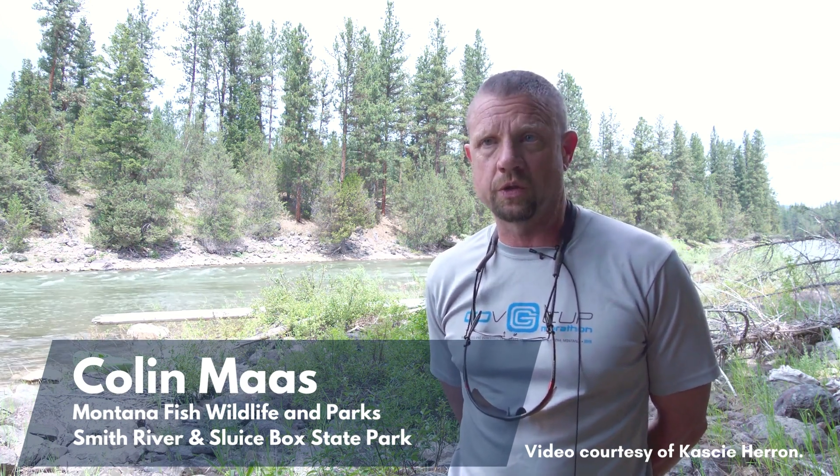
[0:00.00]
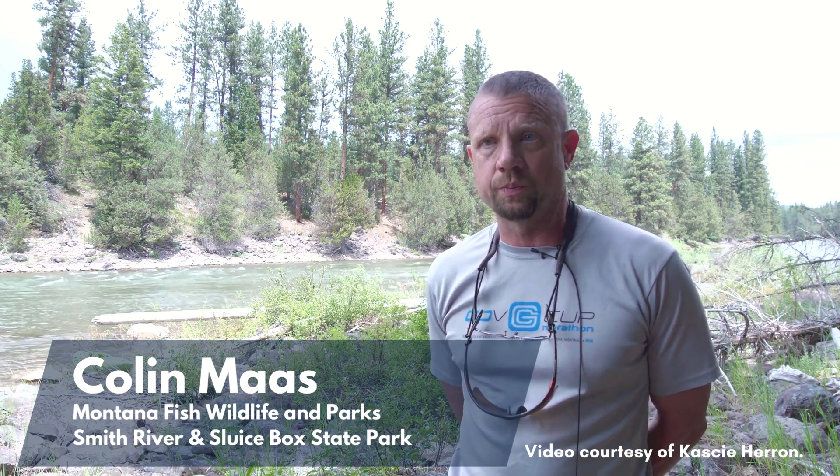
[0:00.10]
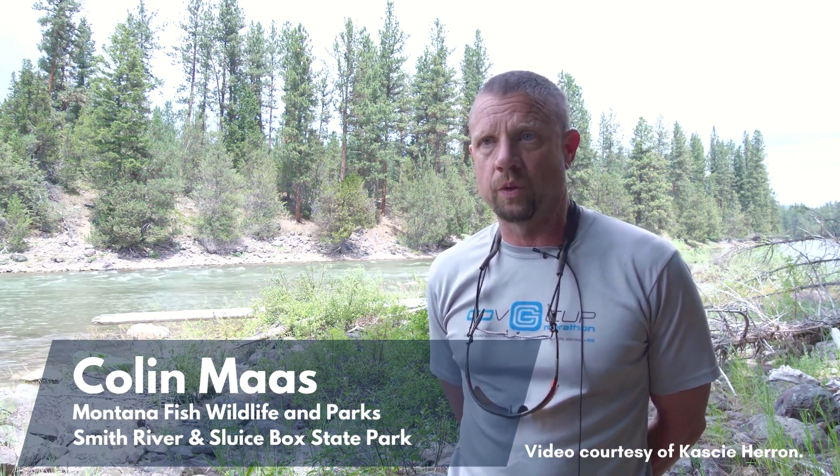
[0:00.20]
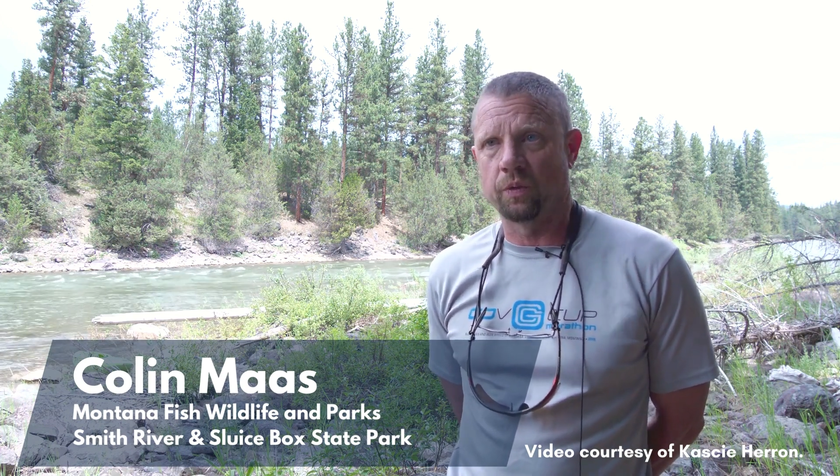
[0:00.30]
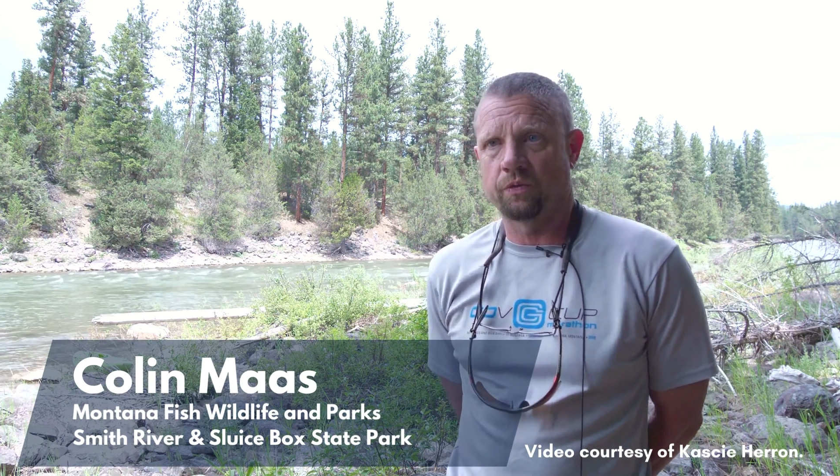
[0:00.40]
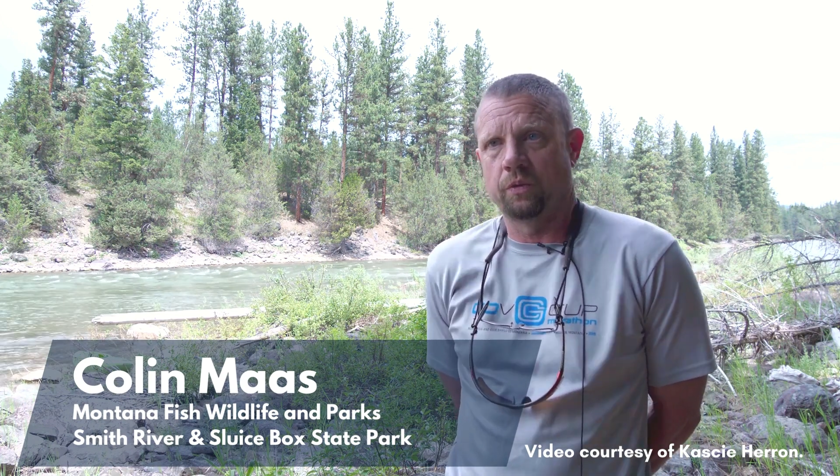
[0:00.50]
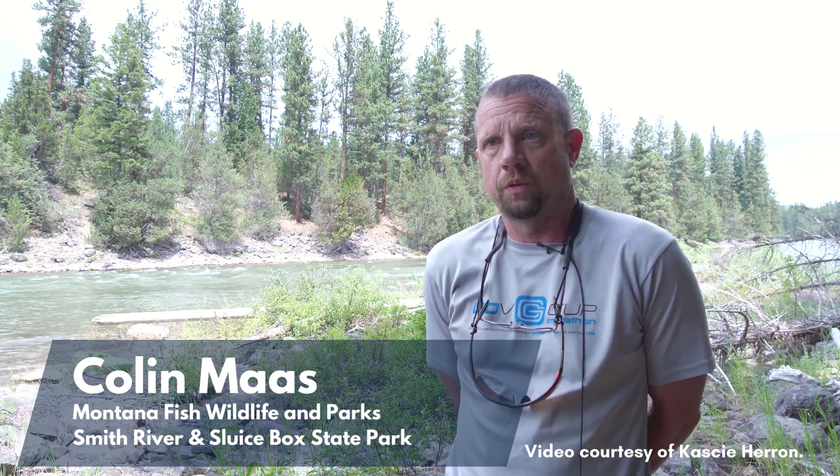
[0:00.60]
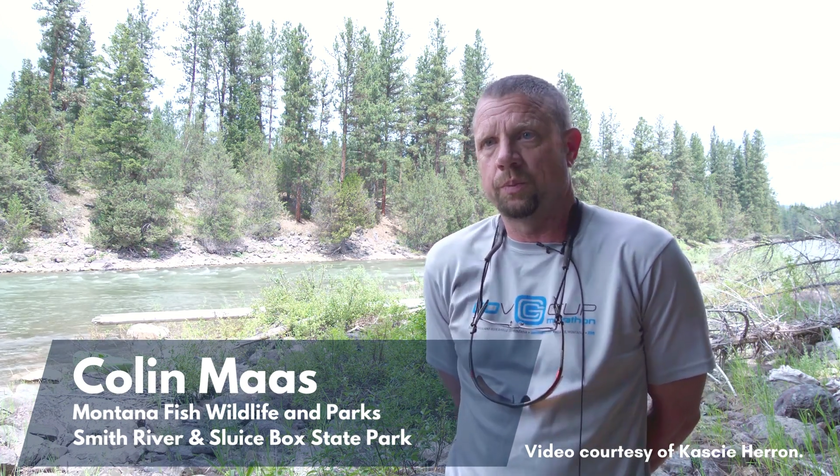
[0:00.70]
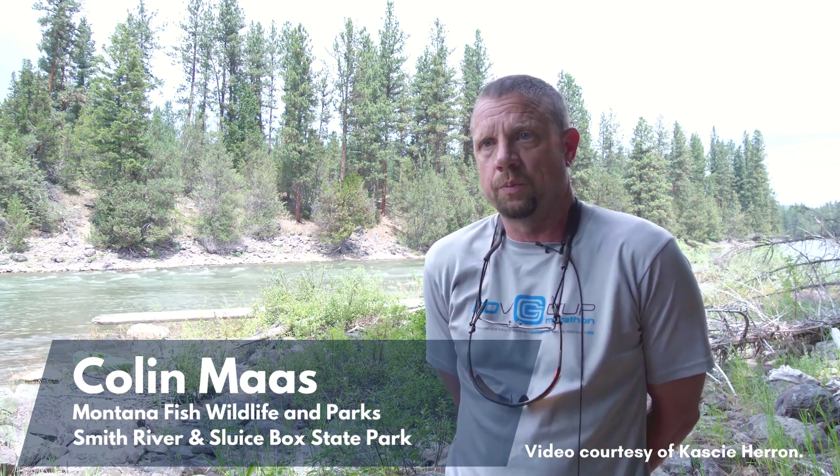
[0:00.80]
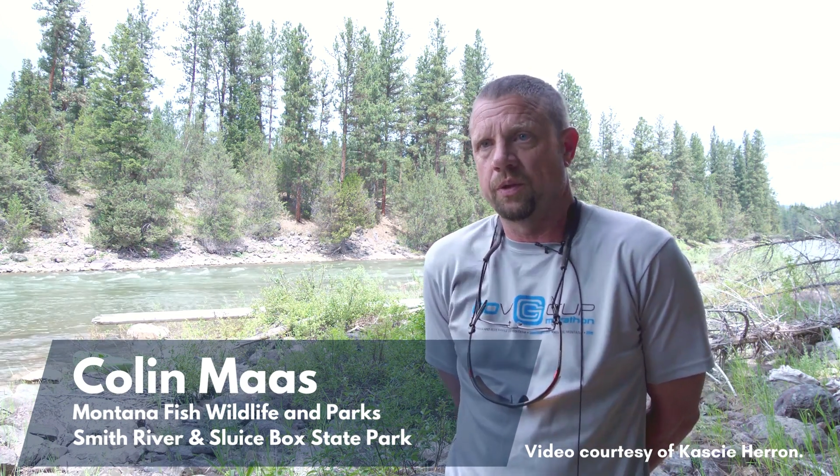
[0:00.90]
but with, you know,
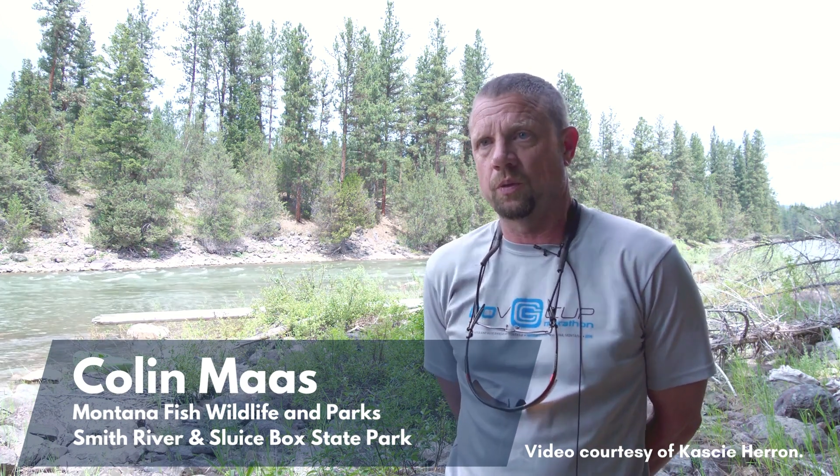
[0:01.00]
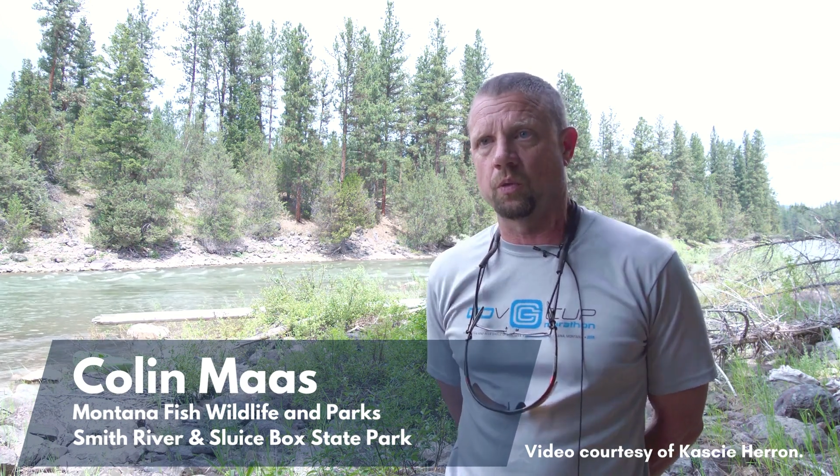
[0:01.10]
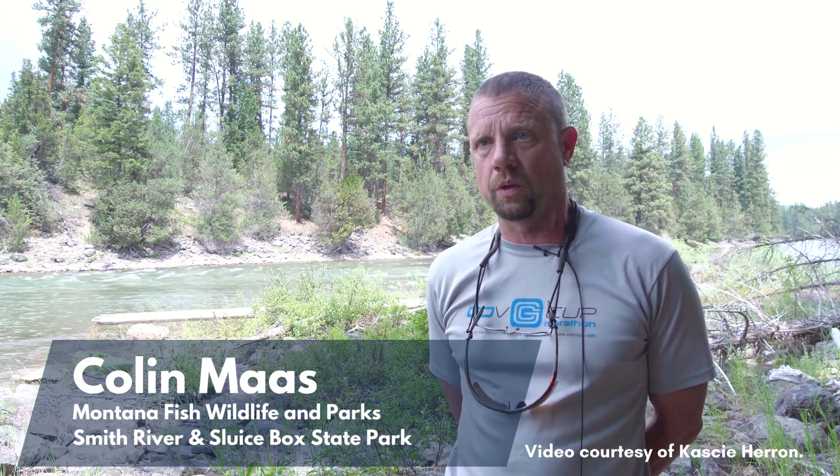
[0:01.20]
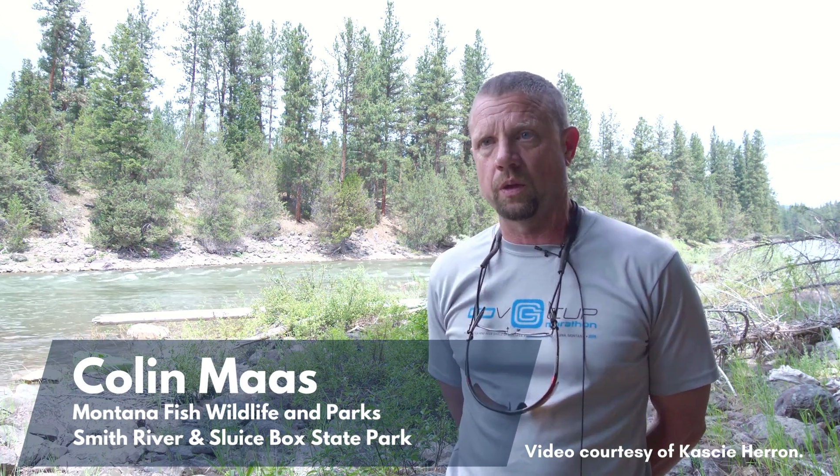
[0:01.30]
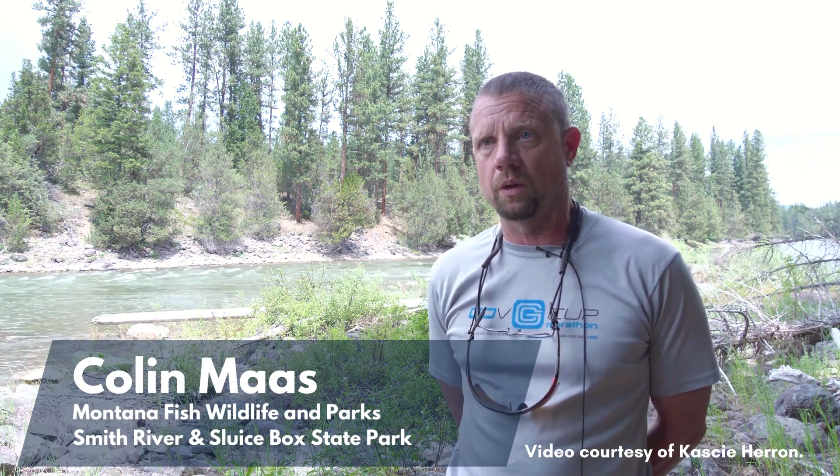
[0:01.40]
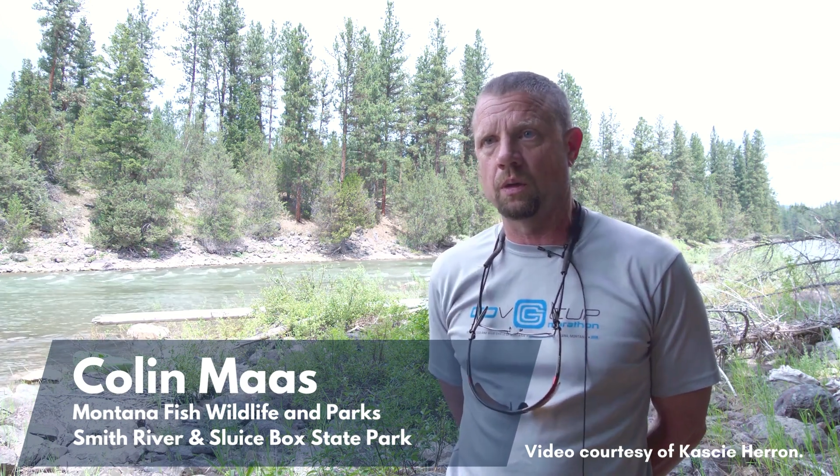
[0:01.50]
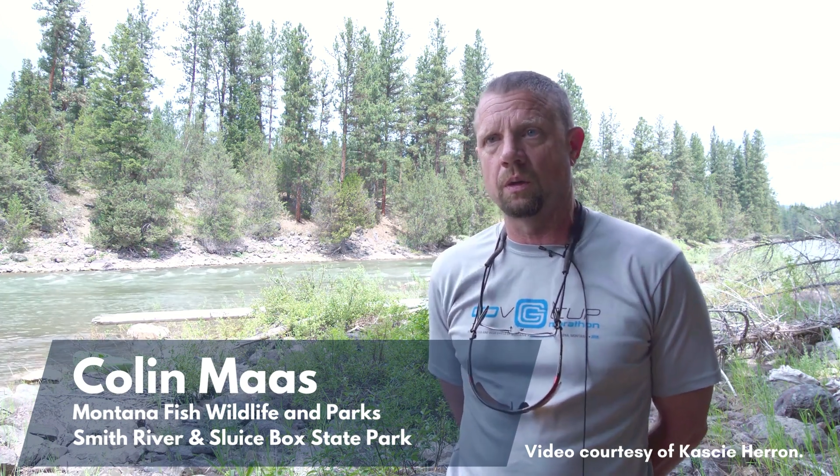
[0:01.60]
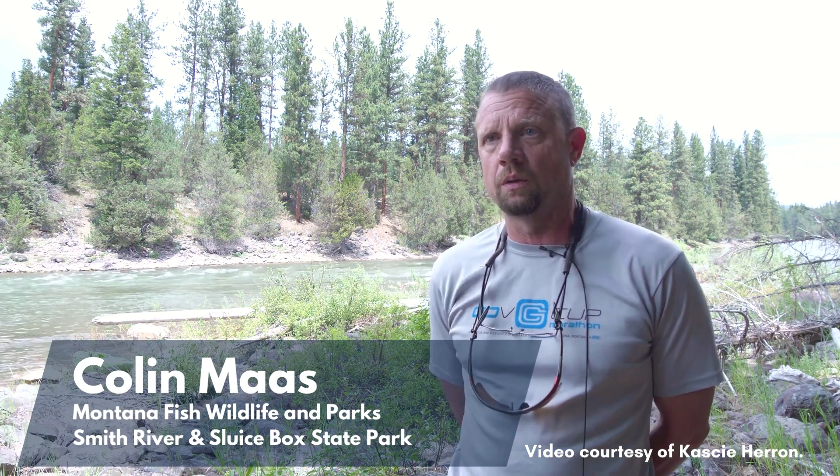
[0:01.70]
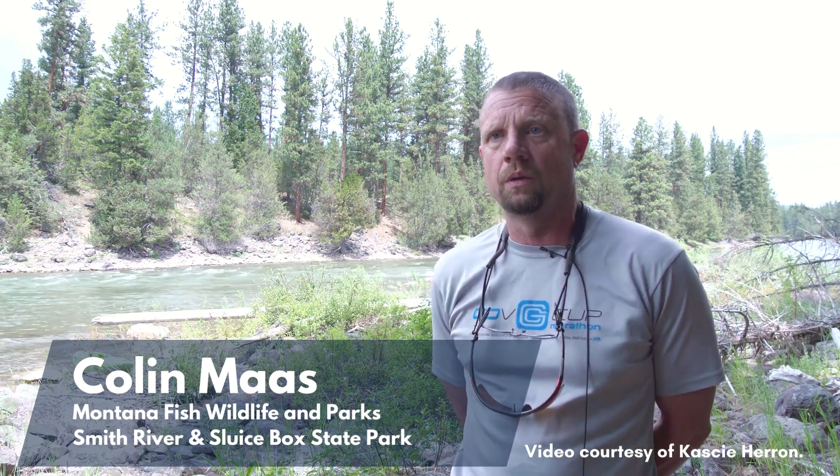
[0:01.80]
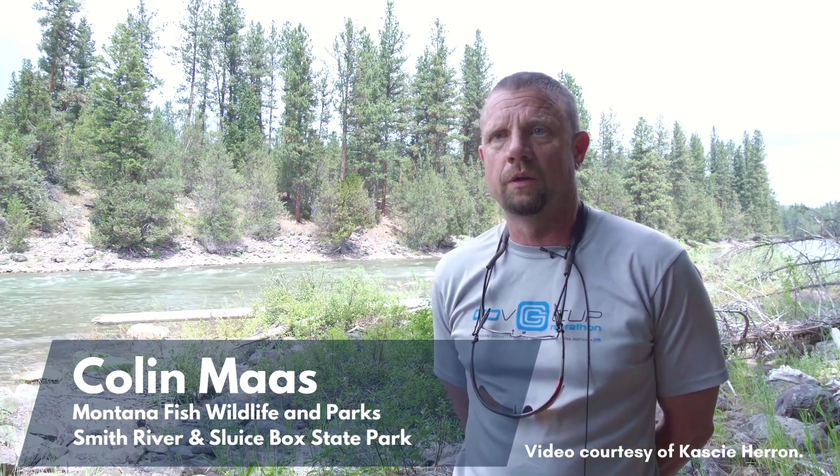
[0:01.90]
people that work in all